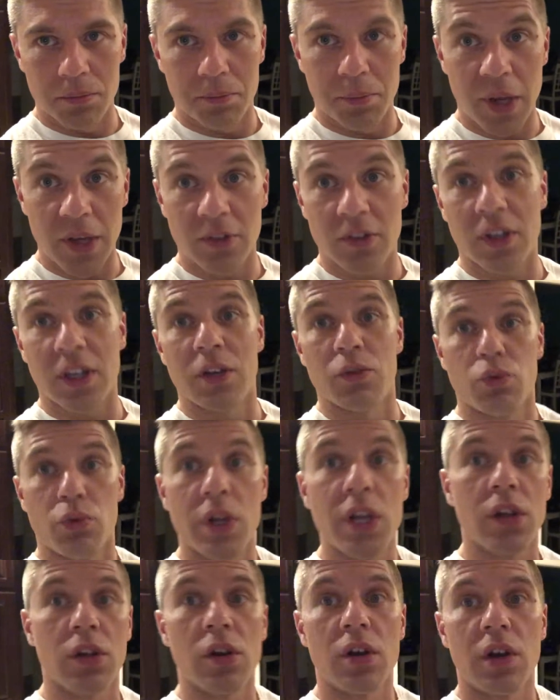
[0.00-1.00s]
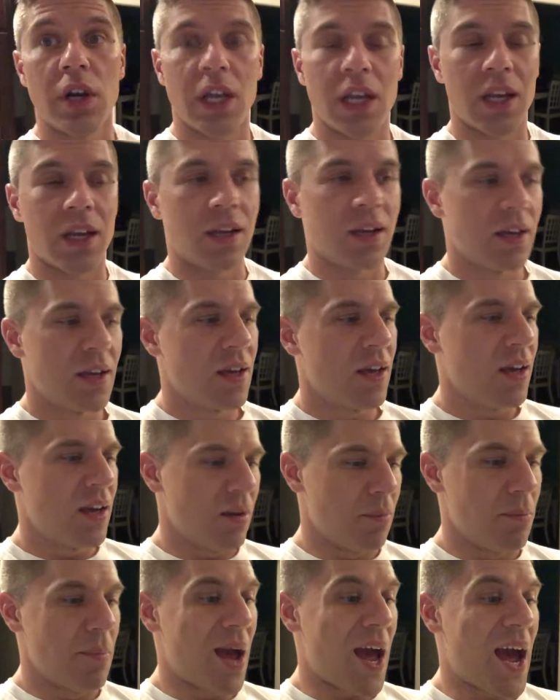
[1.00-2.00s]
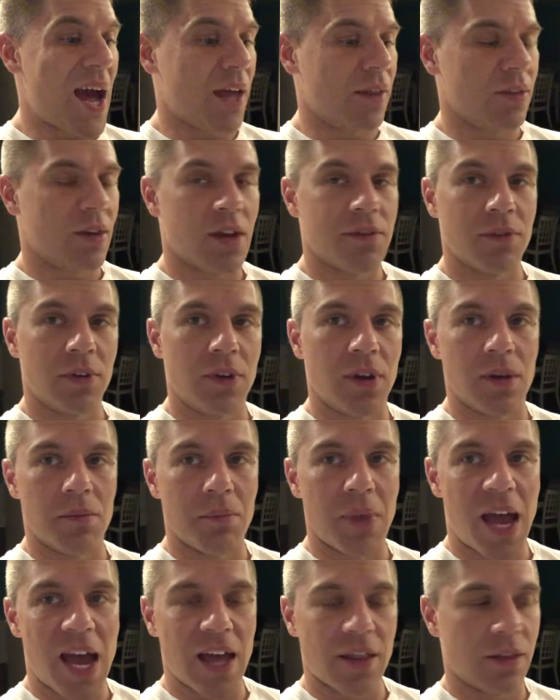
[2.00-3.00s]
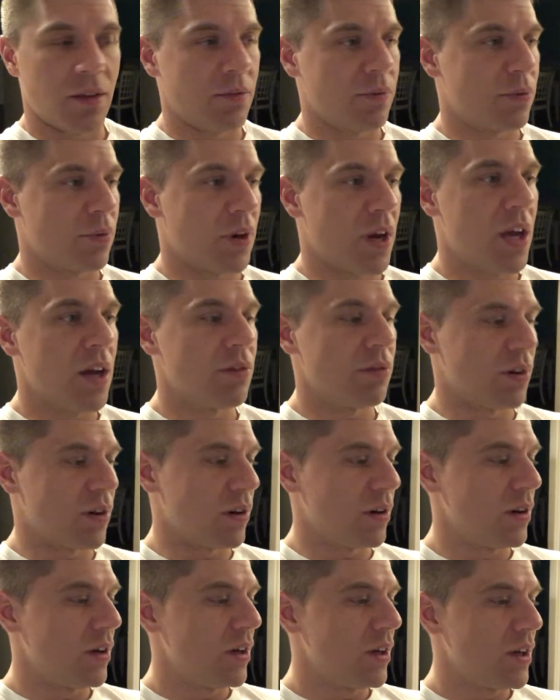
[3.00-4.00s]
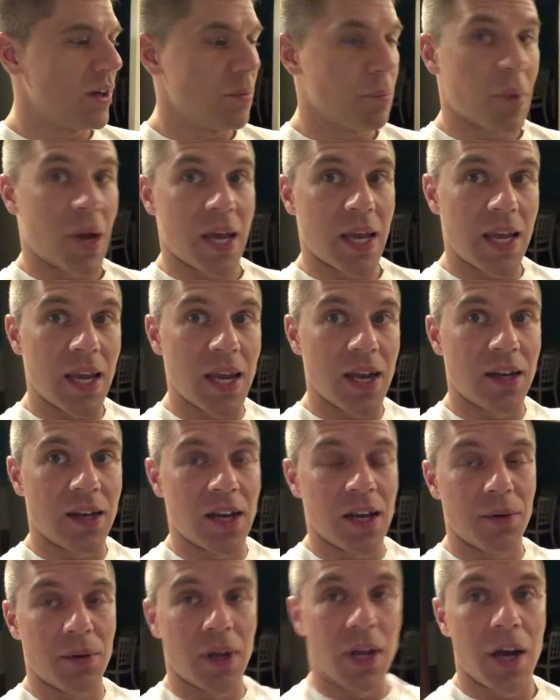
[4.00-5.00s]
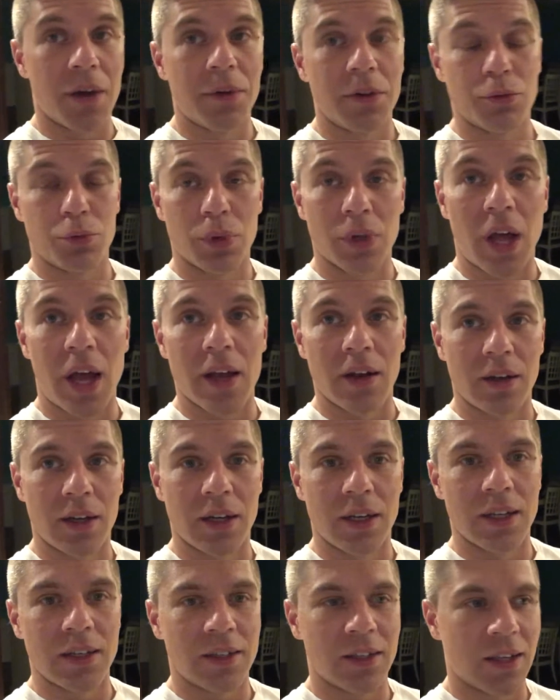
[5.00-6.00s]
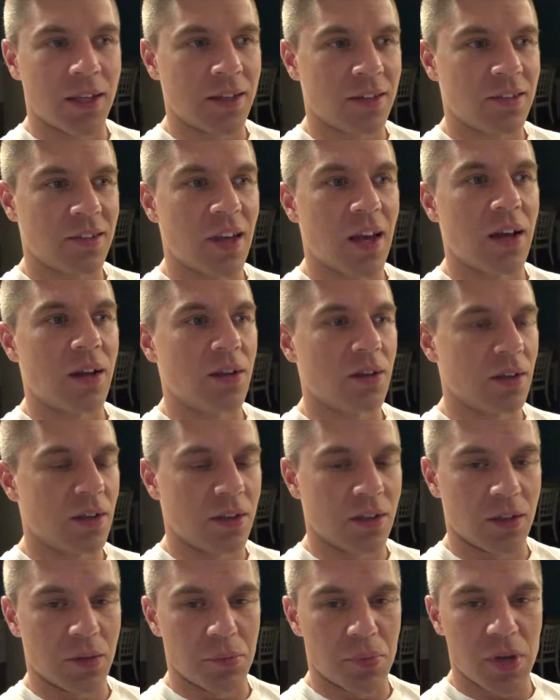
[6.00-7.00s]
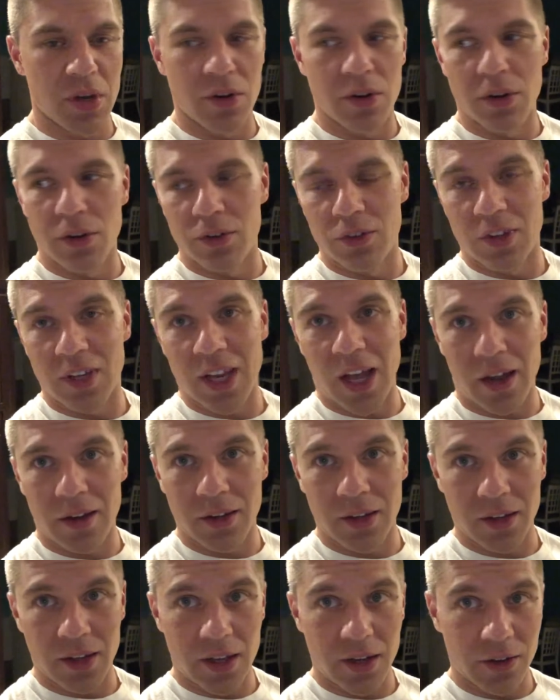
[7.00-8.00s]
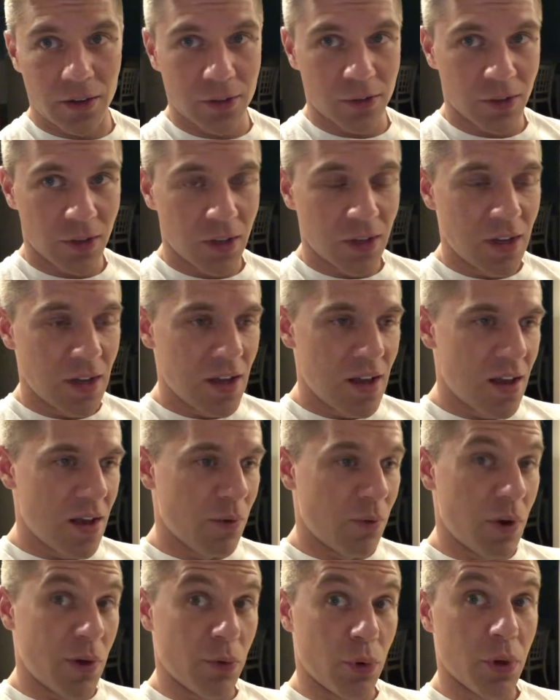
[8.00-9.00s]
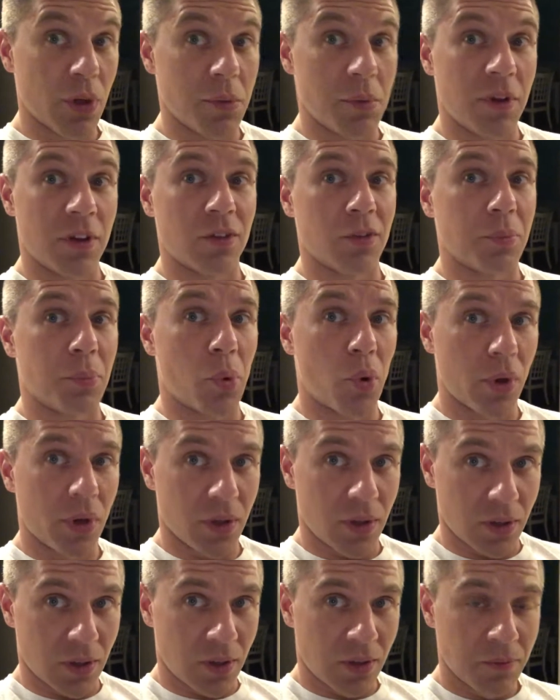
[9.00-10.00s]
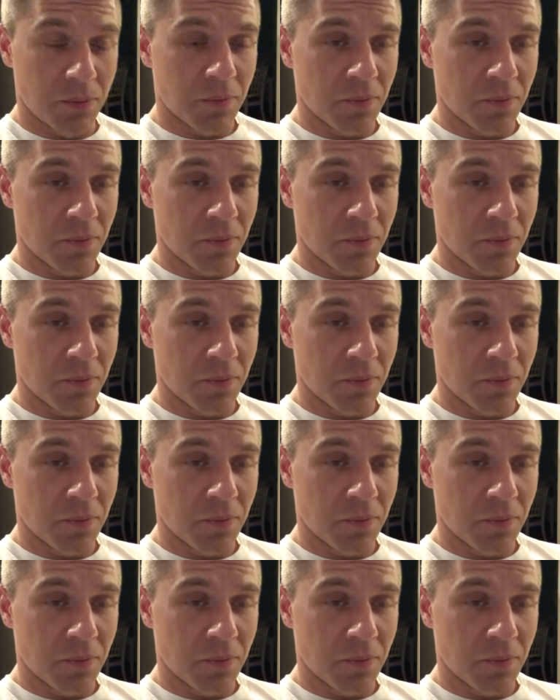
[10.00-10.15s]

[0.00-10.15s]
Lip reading: basically relearning math. I haven't done math in forever, by hand anyway. I always rely on Excel and computers and calculators. We've really been spoiled